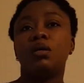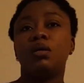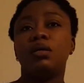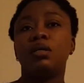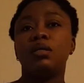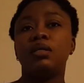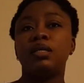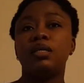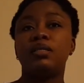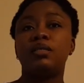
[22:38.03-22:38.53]

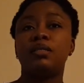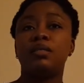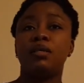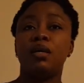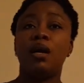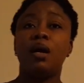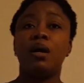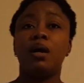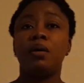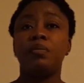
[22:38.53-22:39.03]
The
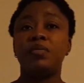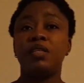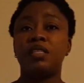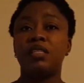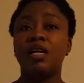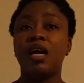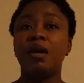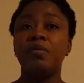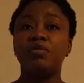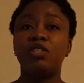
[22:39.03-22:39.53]

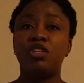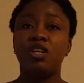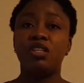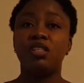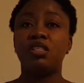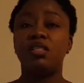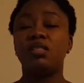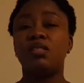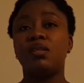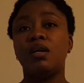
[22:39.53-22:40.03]
time
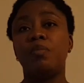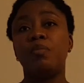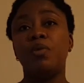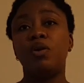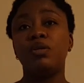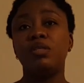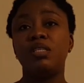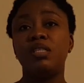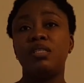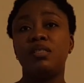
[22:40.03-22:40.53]
changes
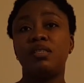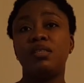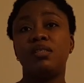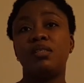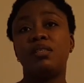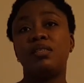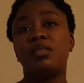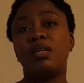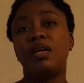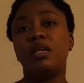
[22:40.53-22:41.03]
among
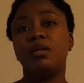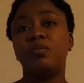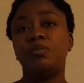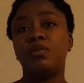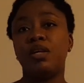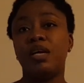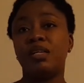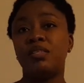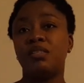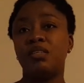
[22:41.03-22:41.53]
diseases and
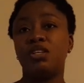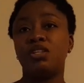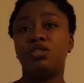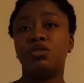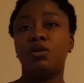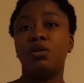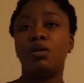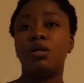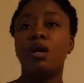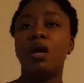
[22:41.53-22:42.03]

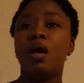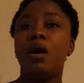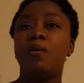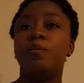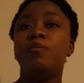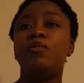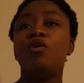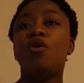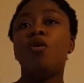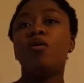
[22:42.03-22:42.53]
immunization.
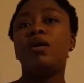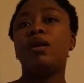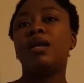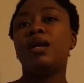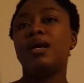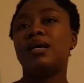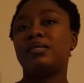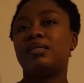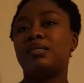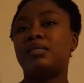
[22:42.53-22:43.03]

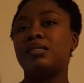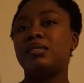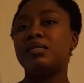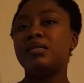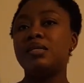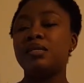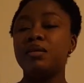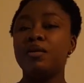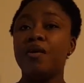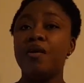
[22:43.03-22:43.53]

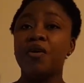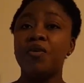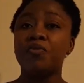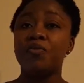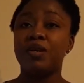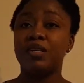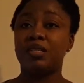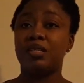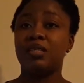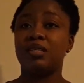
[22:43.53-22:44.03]
Long-lasting
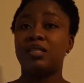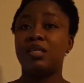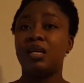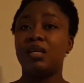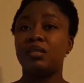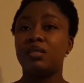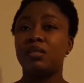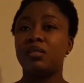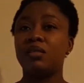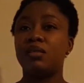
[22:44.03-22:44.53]

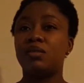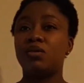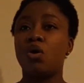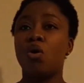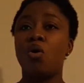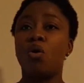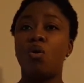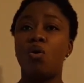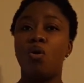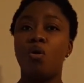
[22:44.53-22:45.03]
resistance is
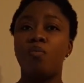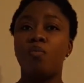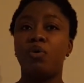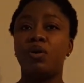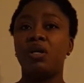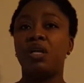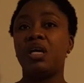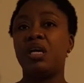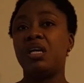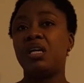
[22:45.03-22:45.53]

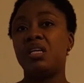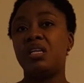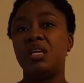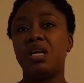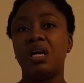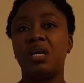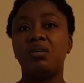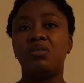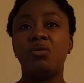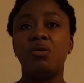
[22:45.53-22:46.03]
uncommon,
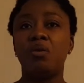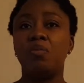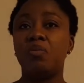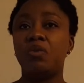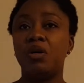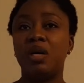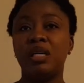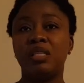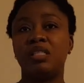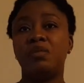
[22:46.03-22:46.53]
either
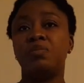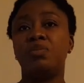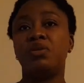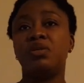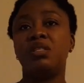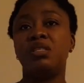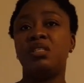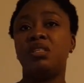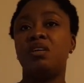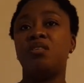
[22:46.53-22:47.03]
normal
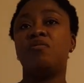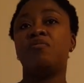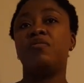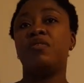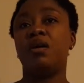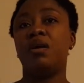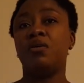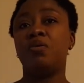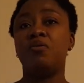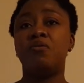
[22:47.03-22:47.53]
antibodies
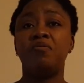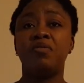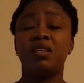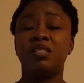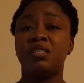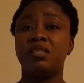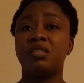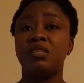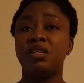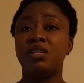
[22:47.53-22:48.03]
or
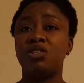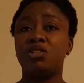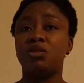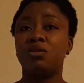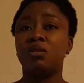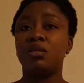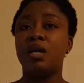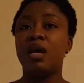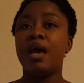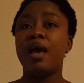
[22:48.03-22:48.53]

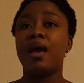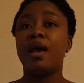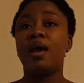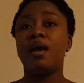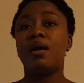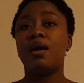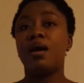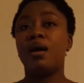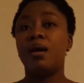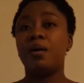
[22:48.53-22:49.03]
vaccination.
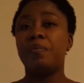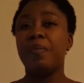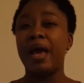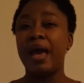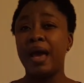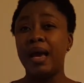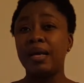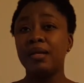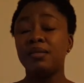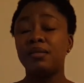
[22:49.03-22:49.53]

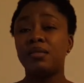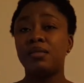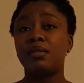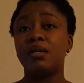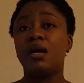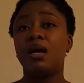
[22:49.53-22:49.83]
Hence,